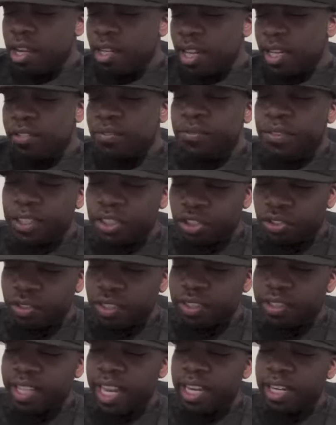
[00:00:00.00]
That's
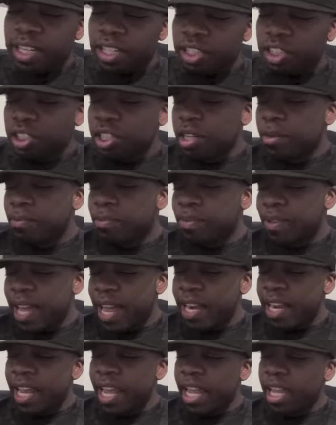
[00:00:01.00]
featuring Tek-Niktion and
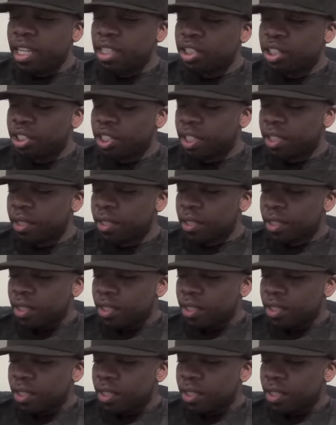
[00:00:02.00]
Planet Asia.